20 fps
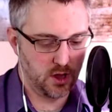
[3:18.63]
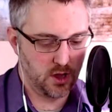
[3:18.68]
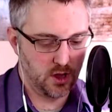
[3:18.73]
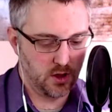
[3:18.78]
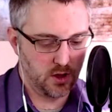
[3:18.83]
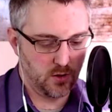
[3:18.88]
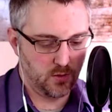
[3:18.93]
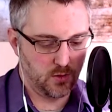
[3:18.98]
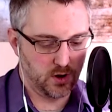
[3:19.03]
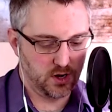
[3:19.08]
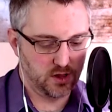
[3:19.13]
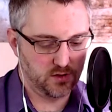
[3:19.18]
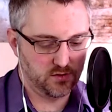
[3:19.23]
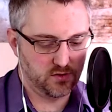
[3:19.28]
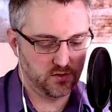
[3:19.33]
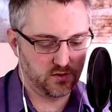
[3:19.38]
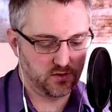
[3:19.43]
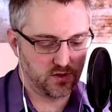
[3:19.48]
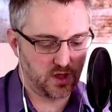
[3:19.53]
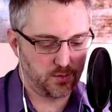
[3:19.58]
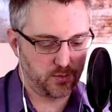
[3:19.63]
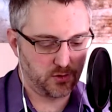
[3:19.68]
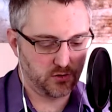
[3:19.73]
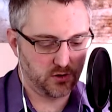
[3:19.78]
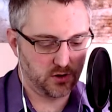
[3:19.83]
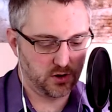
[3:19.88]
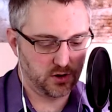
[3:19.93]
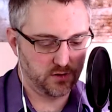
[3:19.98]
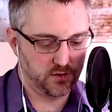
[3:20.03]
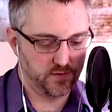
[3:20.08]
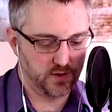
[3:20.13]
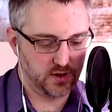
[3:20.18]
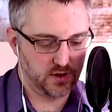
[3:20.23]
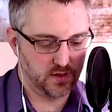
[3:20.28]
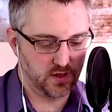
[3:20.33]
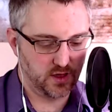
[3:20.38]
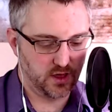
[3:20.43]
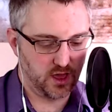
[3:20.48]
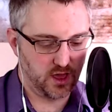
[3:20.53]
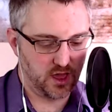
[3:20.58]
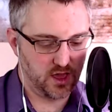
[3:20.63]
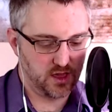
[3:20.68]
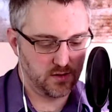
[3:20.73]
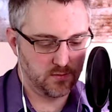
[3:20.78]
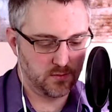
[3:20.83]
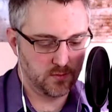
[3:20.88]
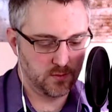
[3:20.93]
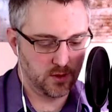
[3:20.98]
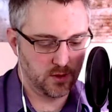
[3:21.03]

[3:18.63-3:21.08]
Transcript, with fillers: When his disciples heard of it, they came